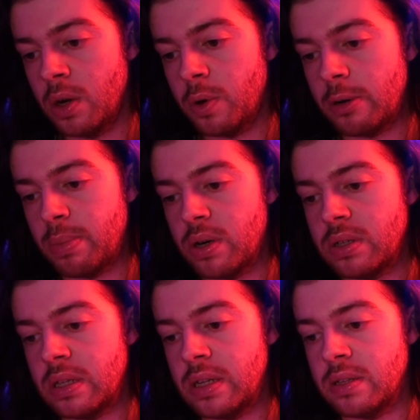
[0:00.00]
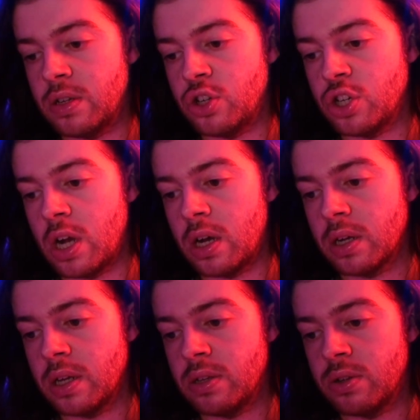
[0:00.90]
When a person is in shock,
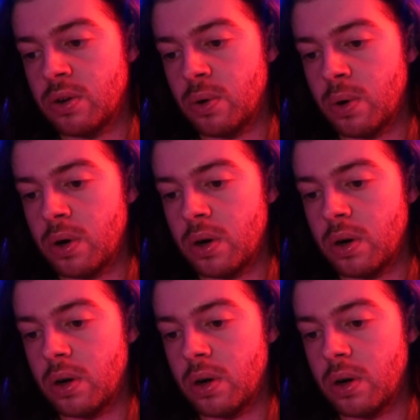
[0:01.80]
his or